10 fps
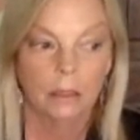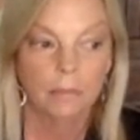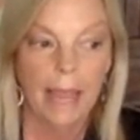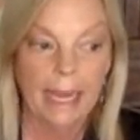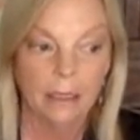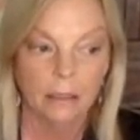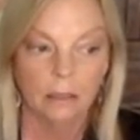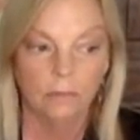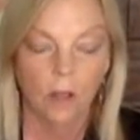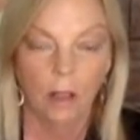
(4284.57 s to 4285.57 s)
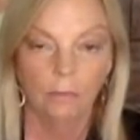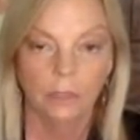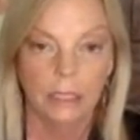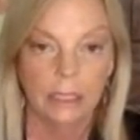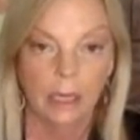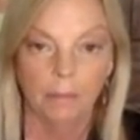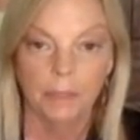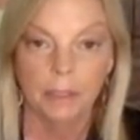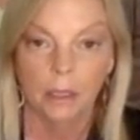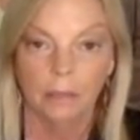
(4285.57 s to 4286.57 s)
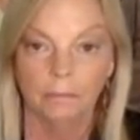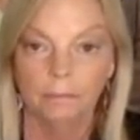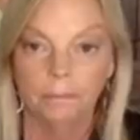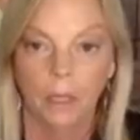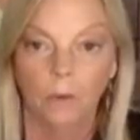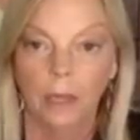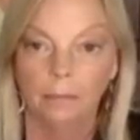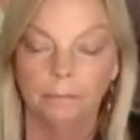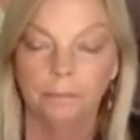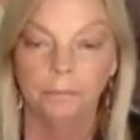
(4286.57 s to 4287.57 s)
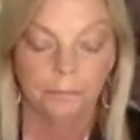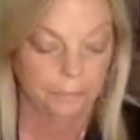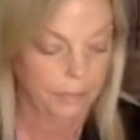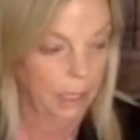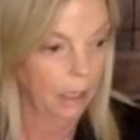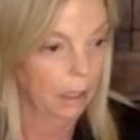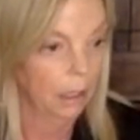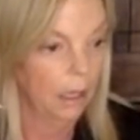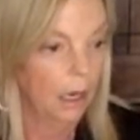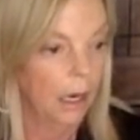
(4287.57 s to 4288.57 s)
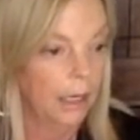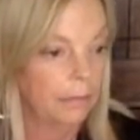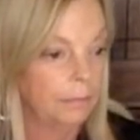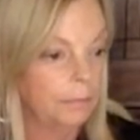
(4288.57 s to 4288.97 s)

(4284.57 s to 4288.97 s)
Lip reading: banks involved in the Epps thing. Okay. All right.